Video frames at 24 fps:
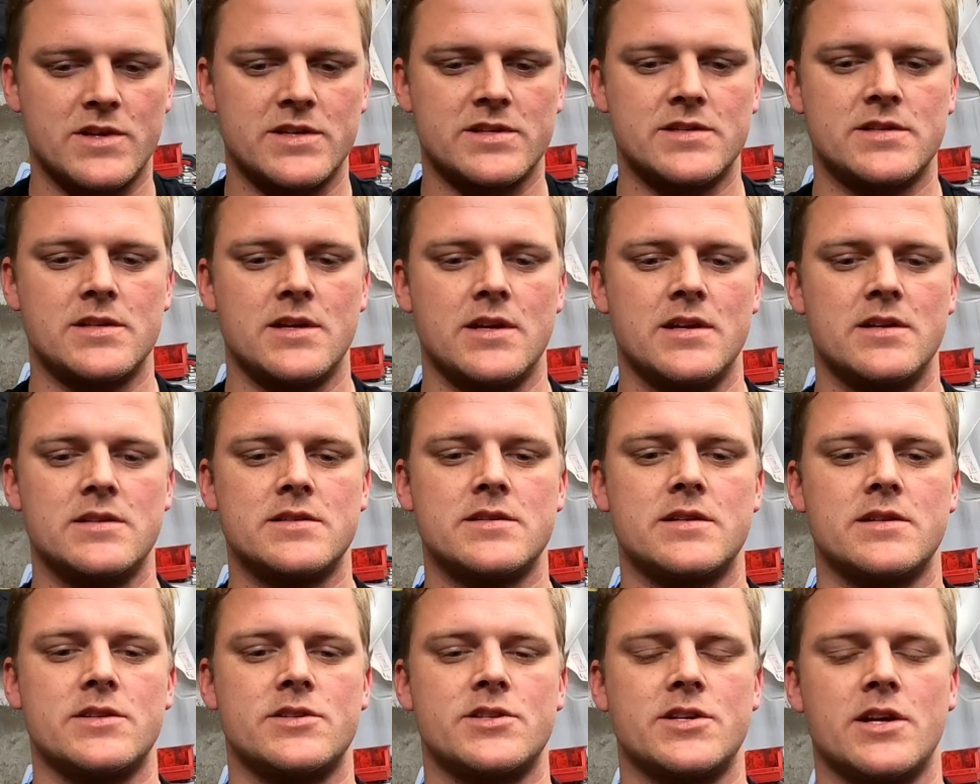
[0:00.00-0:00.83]
This
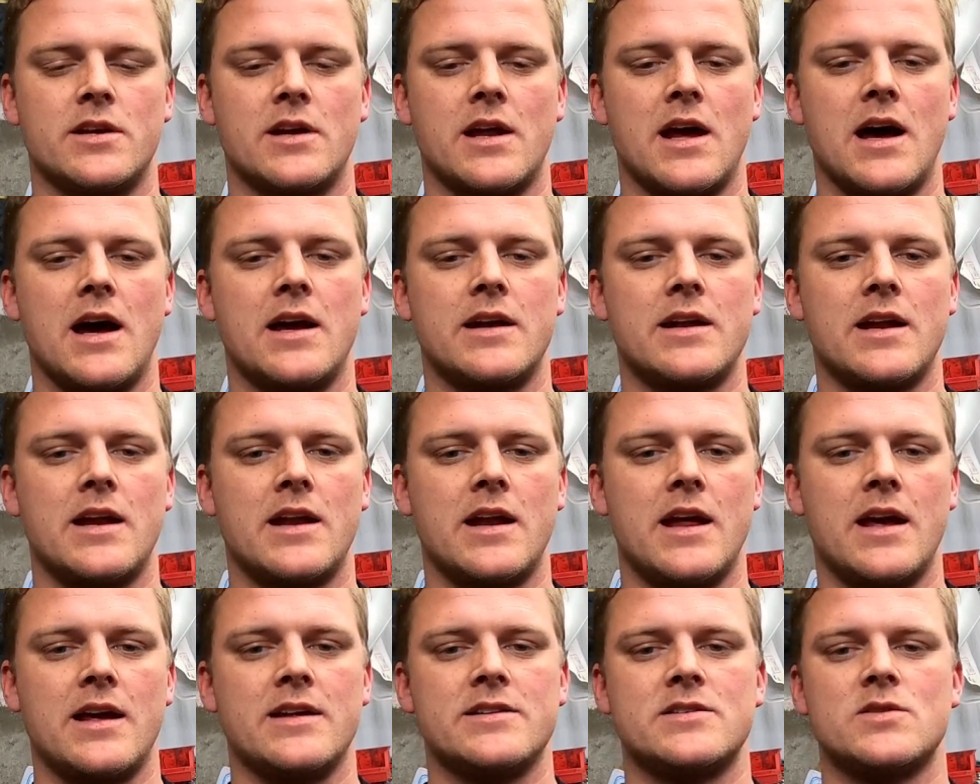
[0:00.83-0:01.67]
is the chin guard,
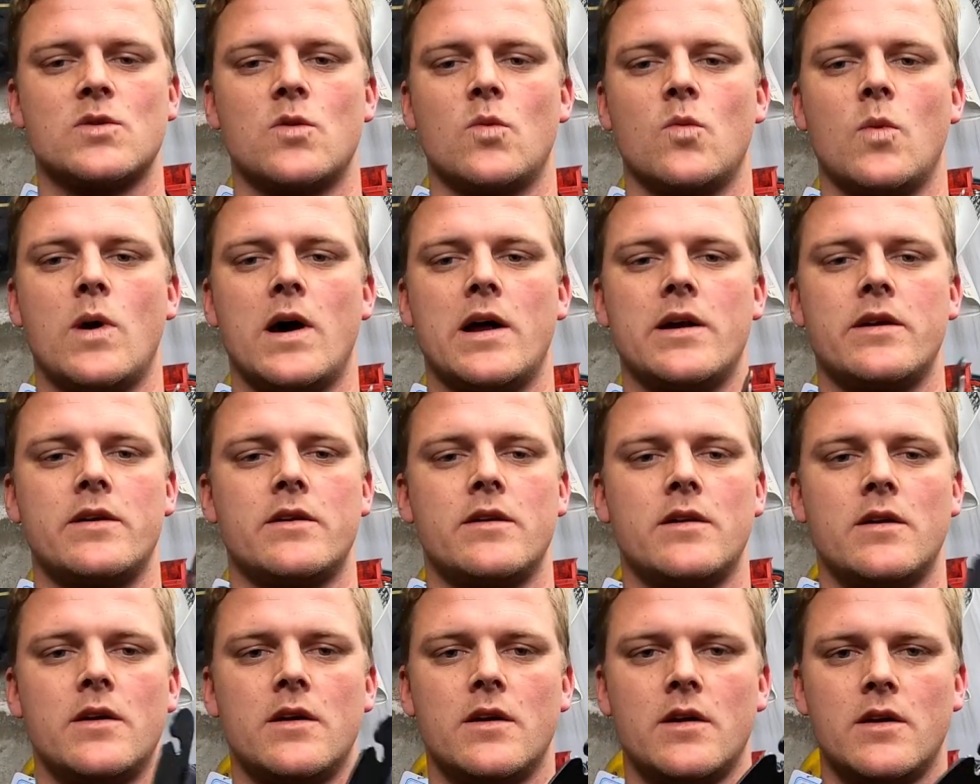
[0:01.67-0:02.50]
and it has 1,